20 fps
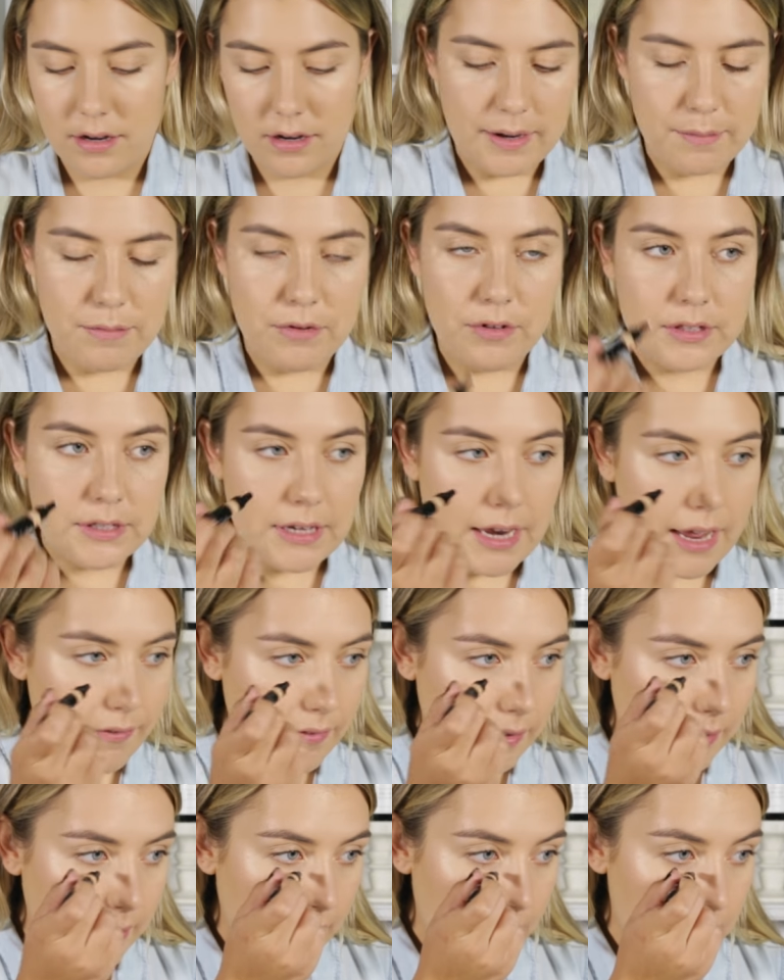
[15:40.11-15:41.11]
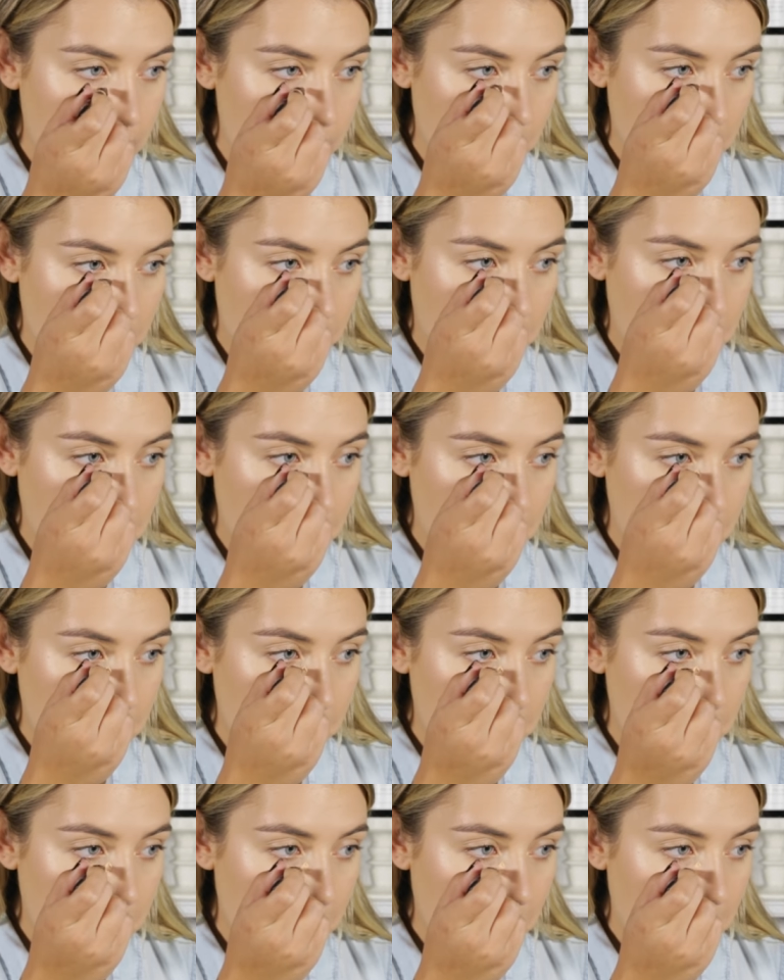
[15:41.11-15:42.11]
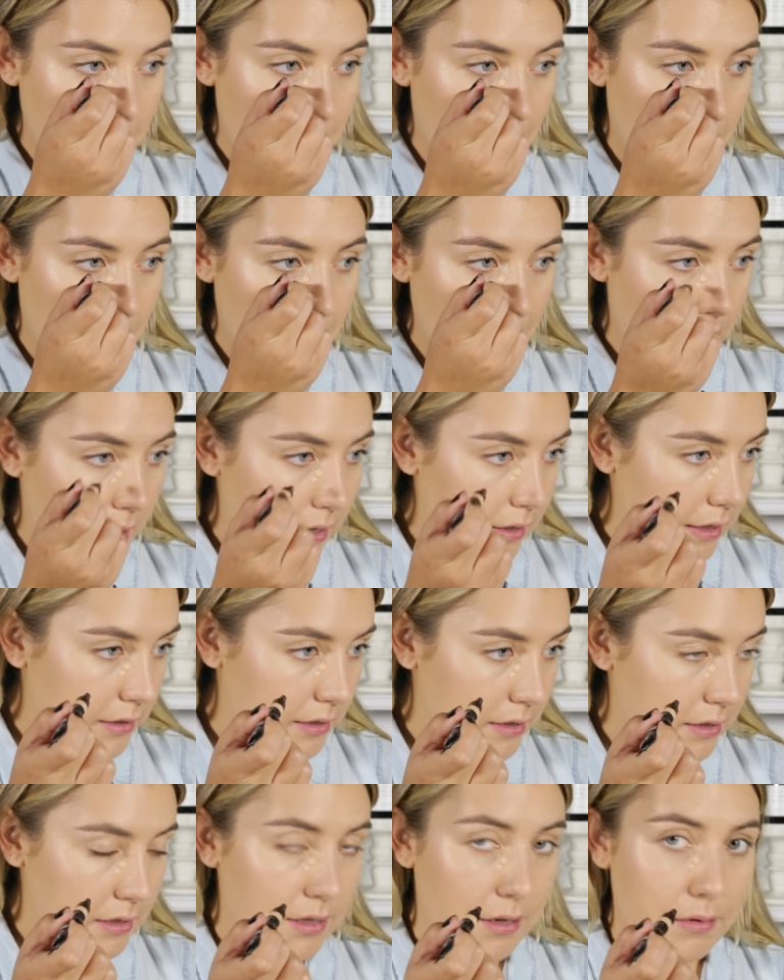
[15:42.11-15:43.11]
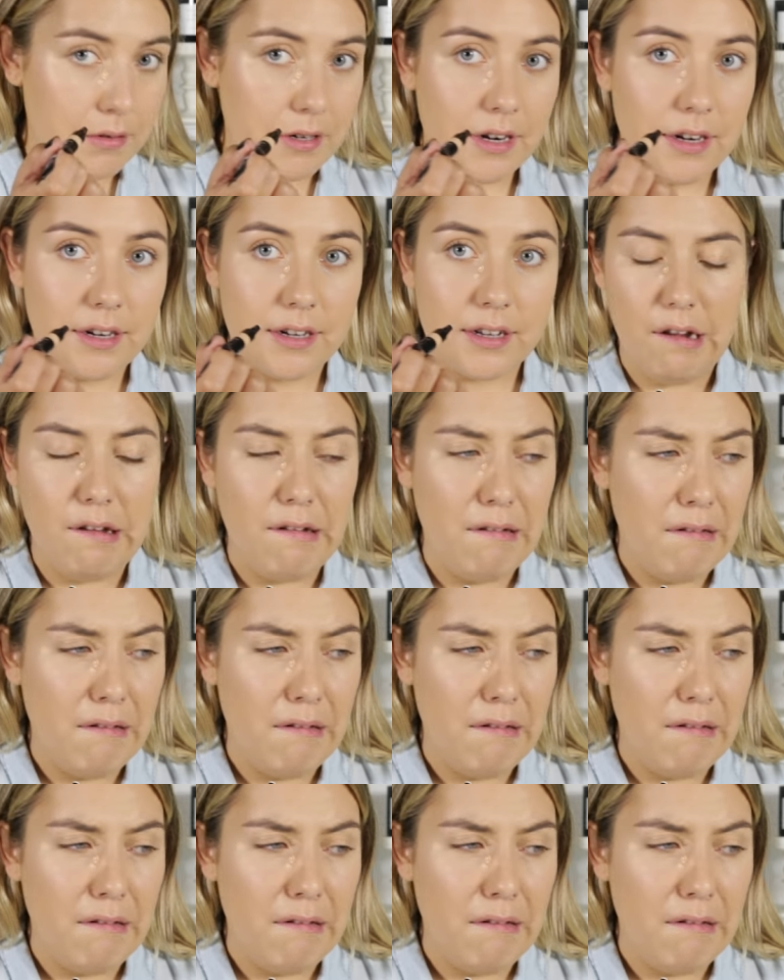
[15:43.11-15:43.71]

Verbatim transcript: I'm used to having like a doe foot or something. Oh my God, that's so dark.